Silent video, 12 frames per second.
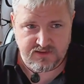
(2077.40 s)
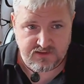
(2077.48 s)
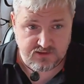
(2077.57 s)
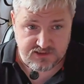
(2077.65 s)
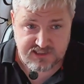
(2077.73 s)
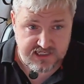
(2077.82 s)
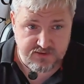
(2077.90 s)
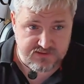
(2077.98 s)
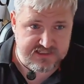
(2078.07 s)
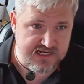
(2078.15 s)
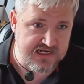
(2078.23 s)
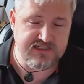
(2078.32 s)

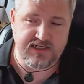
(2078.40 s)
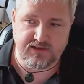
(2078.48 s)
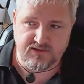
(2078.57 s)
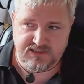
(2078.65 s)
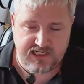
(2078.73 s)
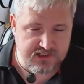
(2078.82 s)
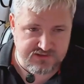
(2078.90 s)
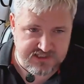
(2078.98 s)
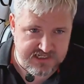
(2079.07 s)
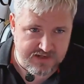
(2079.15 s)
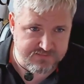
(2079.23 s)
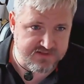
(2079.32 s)
continuous testing, continuous
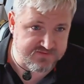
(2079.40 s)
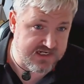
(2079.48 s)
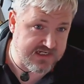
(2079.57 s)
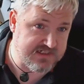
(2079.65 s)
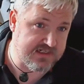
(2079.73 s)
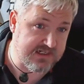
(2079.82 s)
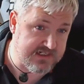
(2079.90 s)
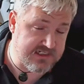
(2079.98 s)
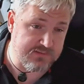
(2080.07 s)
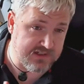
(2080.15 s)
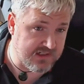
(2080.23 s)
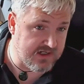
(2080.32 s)
adaptive testing needs
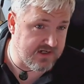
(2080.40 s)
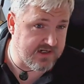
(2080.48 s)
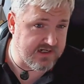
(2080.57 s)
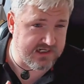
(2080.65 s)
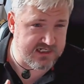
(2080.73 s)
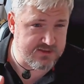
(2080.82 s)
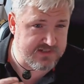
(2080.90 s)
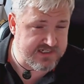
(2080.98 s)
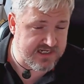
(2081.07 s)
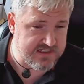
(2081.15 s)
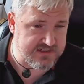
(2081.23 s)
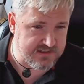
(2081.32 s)
to be learning. It needs to be
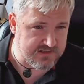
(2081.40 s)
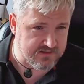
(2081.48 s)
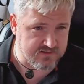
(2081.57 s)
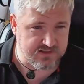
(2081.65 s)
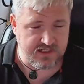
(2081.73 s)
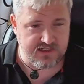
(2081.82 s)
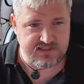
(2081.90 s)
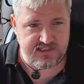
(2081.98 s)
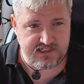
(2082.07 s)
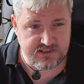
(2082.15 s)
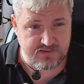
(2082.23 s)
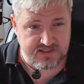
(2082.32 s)
testing new things. It
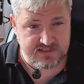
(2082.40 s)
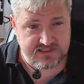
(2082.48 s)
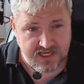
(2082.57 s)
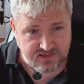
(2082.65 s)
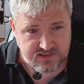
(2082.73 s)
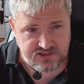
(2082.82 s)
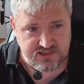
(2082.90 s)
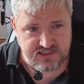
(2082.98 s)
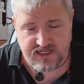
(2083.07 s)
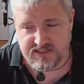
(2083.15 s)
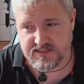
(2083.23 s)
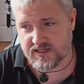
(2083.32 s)
needs to be intelligent
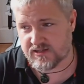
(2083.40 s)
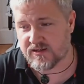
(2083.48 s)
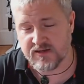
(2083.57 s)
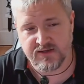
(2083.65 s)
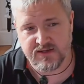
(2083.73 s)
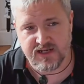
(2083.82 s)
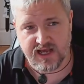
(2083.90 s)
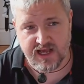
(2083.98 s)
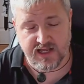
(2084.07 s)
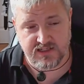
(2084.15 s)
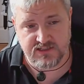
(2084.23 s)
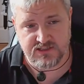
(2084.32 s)
testing.
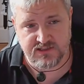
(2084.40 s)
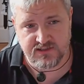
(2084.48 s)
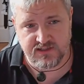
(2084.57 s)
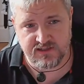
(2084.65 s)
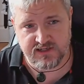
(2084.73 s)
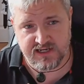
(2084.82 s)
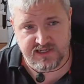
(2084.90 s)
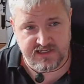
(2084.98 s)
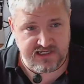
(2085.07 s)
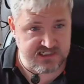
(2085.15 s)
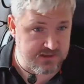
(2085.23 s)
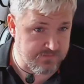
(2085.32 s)
And it
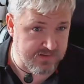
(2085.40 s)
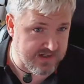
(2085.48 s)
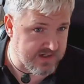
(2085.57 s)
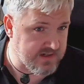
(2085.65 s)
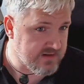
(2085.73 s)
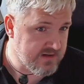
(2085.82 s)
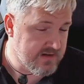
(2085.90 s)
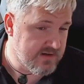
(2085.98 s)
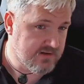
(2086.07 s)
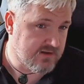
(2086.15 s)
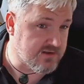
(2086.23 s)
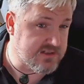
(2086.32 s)
needs to be
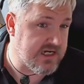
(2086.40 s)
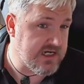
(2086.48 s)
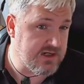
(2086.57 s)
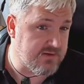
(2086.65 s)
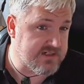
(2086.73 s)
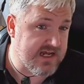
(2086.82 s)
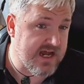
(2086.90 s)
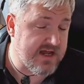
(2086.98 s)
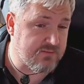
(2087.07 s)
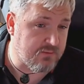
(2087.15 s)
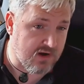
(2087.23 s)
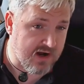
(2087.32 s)
continuous
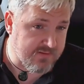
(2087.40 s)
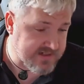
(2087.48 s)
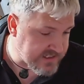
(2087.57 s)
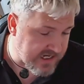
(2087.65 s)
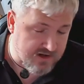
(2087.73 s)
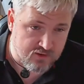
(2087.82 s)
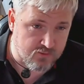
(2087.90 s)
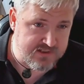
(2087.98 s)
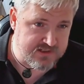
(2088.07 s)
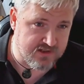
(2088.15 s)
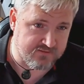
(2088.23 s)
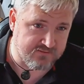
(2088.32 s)
and what I would say
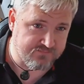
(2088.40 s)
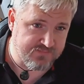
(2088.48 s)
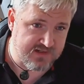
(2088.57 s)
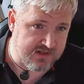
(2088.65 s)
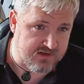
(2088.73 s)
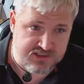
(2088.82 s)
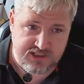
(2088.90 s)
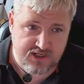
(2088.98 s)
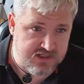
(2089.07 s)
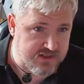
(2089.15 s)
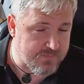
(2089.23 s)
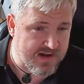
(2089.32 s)
always on. You know, you
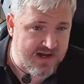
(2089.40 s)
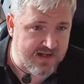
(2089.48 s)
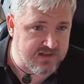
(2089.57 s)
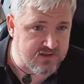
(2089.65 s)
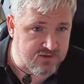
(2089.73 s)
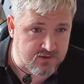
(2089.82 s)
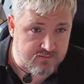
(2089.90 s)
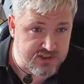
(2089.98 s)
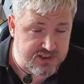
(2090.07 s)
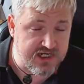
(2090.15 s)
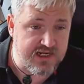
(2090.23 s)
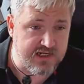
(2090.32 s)
turn your back, your
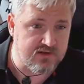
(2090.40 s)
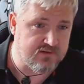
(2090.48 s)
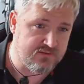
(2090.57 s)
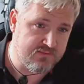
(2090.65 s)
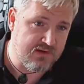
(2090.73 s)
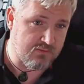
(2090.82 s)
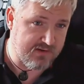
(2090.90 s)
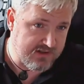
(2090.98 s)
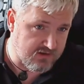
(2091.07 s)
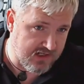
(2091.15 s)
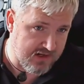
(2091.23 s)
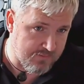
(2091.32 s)
machine, and we
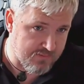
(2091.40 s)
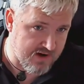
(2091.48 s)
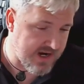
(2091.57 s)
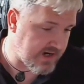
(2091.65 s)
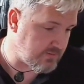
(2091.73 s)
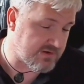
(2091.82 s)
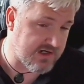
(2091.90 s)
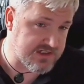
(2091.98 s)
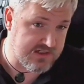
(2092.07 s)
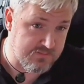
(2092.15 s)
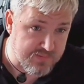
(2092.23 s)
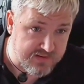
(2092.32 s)
call it a brain, we're
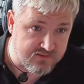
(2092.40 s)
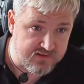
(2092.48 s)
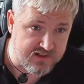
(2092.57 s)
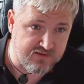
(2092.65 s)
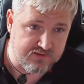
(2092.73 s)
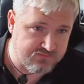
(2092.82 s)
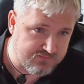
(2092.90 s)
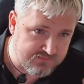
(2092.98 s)
actually building